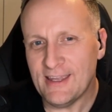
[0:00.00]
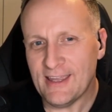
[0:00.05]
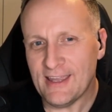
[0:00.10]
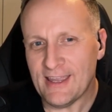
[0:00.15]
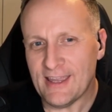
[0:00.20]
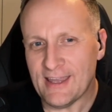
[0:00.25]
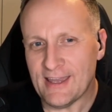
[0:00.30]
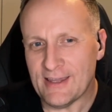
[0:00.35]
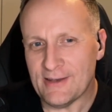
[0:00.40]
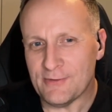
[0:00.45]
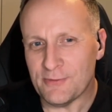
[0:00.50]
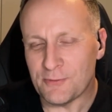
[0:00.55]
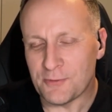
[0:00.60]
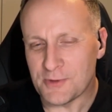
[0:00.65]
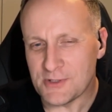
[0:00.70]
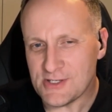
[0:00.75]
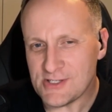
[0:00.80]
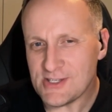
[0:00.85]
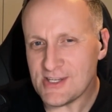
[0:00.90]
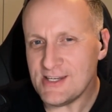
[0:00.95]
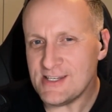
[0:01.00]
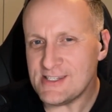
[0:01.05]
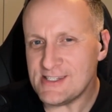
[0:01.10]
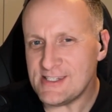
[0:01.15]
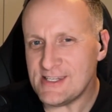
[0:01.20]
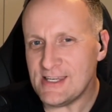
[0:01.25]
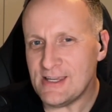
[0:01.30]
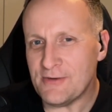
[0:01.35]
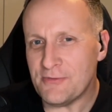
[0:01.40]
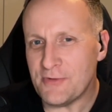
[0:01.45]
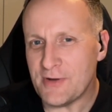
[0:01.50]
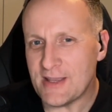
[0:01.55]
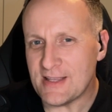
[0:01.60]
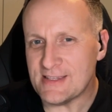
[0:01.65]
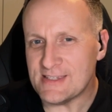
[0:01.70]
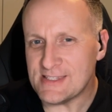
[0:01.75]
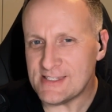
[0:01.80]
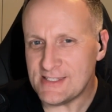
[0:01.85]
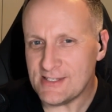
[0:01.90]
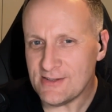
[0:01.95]
And we're just going to see if we
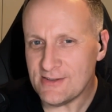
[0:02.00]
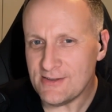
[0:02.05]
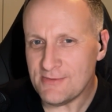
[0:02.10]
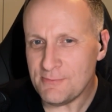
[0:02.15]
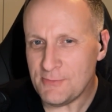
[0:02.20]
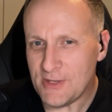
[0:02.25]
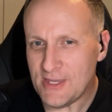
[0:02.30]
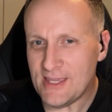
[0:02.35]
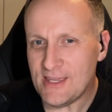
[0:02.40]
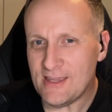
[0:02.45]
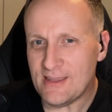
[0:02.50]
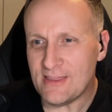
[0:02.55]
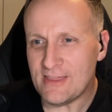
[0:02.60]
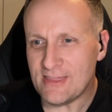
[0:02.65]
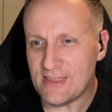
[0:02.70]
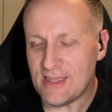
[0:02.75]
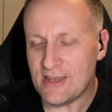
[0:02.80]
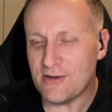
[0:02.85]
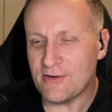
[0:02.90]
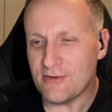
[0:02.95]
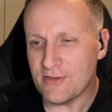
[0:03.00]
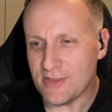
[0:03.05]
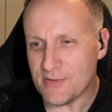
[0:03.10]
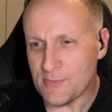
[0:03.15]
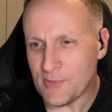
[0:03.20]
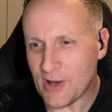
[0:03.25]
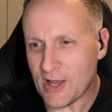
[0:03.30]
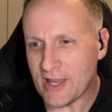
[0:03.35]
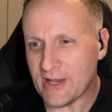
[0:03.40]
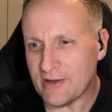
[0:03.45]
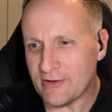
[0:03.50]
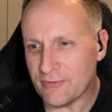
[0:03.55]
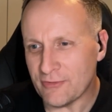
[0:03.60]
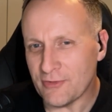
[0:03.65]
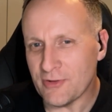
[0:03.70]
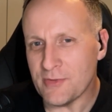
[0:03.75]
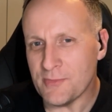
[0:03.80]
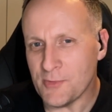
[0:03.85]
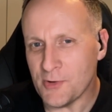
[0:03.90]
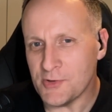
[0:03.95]
can still be theater of the mind
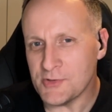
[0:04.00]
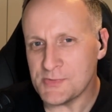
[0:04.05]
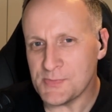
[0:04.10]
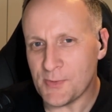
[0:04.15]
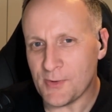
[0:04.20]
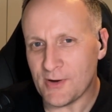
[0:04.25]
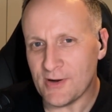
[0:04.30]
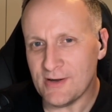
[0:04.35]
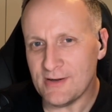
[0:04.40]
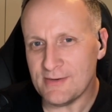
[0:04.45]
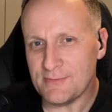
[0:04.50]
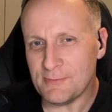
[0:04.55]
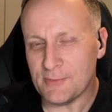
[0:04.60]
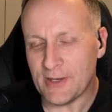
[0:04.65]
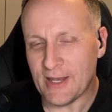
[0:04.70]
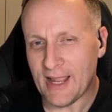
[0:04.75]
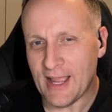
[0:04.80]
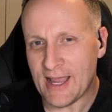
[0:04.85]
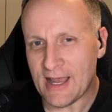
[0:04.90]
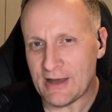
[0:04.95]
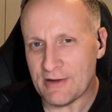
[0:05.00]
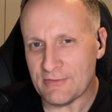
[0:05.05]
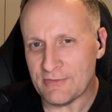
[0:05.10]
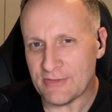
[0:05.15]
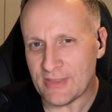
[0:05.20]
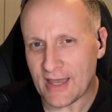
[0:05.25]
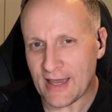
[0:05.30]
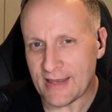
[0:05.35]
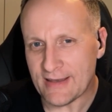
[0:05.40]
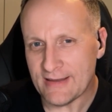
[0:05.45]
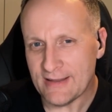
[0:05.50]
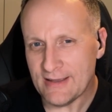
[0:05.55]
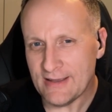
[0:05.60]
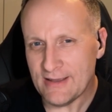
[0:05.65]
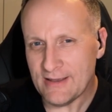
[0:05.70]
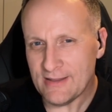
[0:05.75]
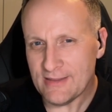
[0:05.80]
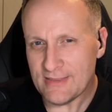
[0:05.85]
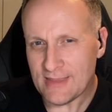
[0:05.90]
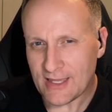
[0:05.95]
for the most part, but have that
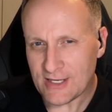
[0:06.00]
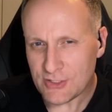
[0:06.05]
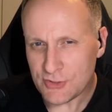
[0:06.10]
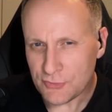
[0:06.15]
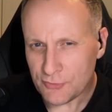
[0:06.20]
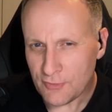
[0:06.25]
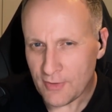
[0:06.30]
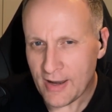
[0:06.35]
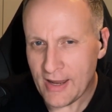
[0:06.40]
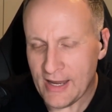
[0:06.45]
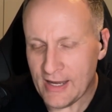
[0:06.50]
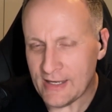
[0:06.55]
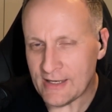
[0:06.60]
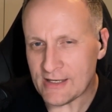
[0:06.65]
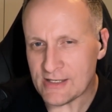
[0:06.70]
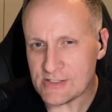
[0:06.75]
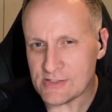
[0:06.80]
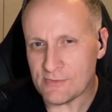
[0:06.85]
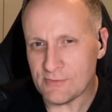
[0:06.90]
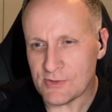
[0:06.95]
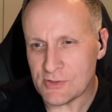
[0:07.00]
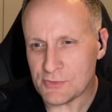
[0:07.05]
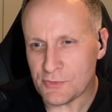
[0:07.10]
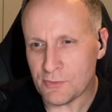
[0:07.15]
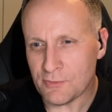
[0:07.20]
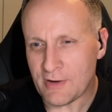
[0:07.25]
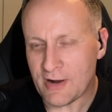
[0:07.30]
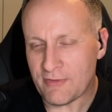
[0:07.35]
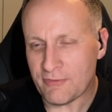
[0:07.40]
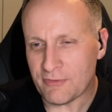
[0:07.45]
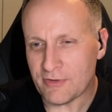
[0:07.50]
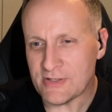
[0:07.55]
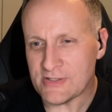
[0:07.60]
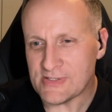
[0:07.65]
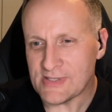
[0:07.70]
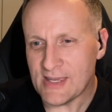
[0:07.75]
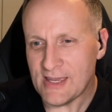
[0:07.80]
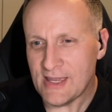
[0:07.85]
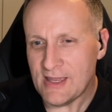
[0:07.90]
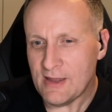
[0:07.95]
train as a visual
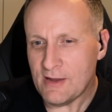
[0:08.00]
reference,